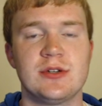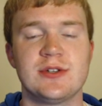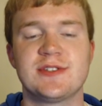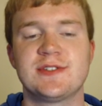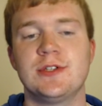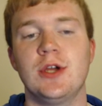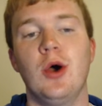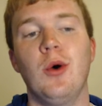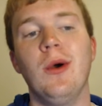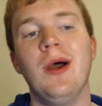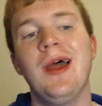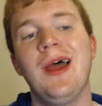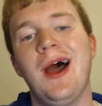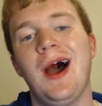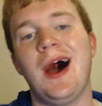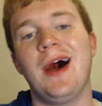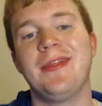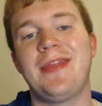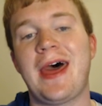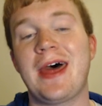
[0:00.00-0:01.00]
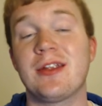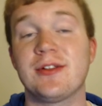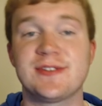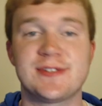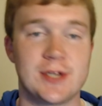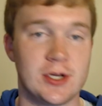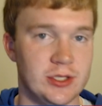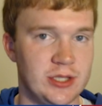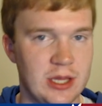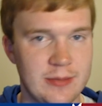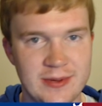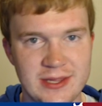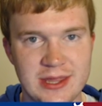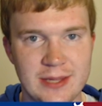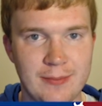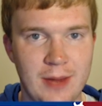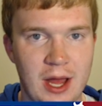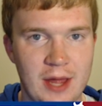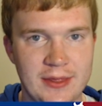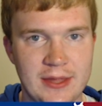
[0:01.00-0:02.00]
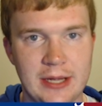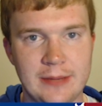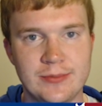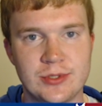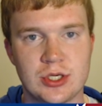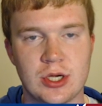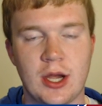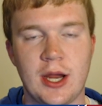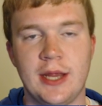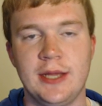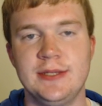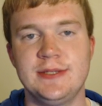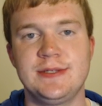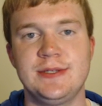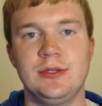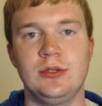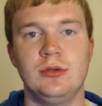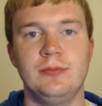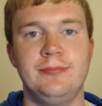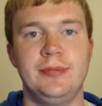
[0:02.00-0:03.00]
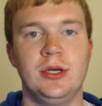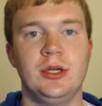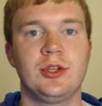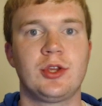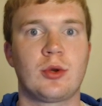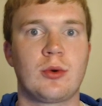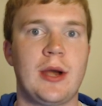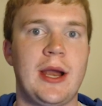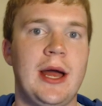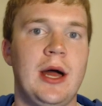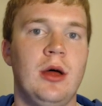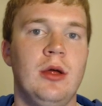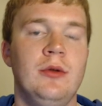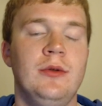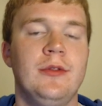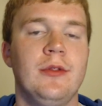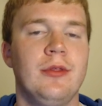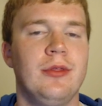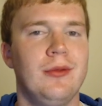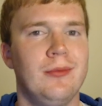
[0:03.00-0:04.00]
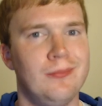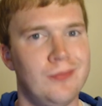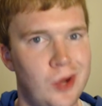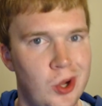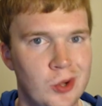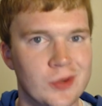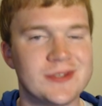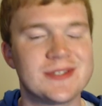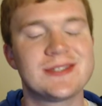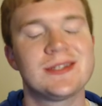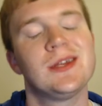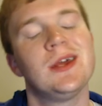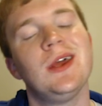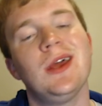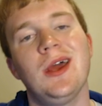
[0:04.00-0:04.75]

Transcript: So that'll certainly be the mon that I'm trying to build around the most